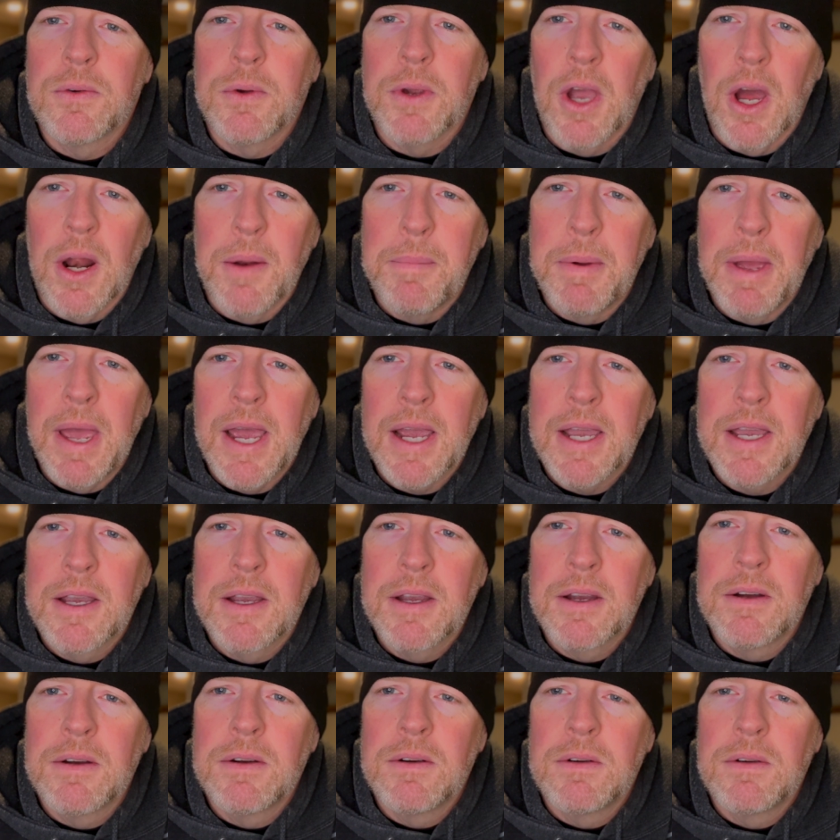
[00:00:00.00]
got it back.
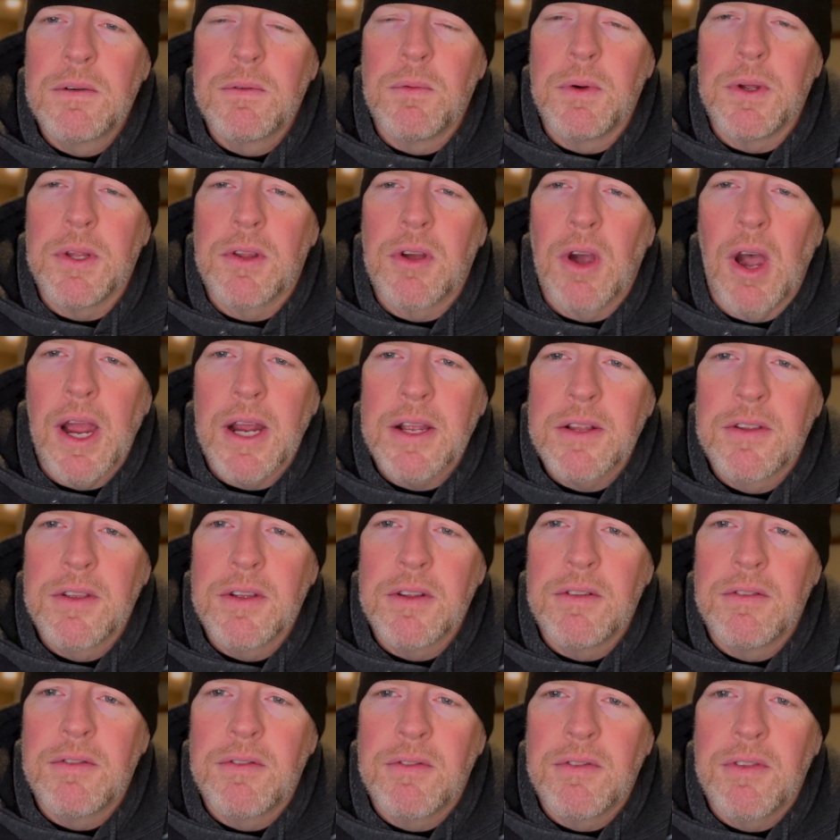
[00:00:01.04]
We talked
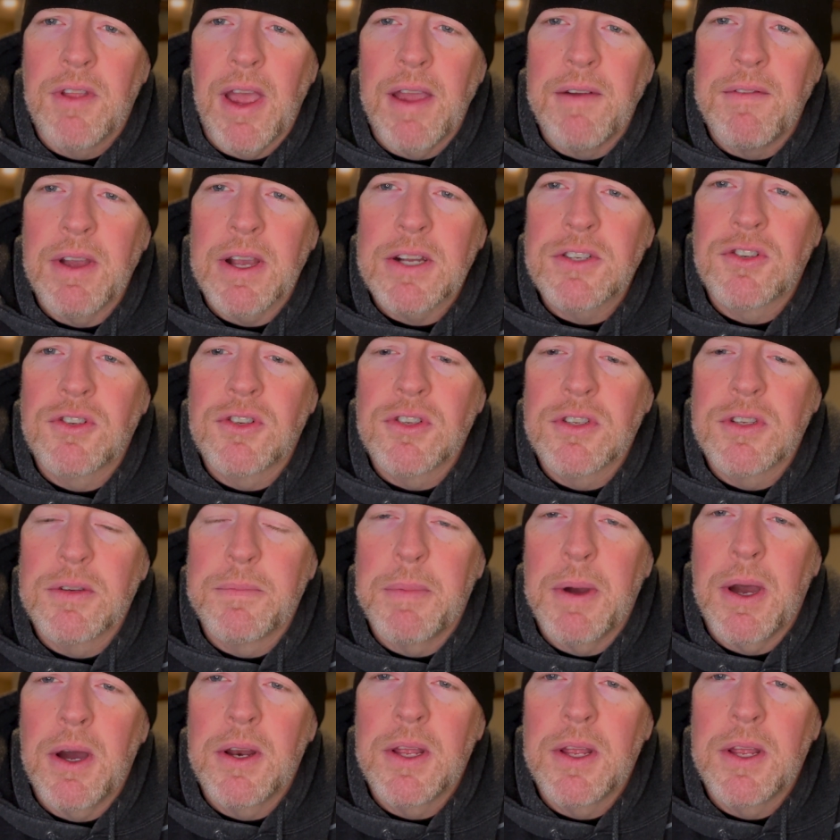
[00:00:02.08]
to Dive Xtras about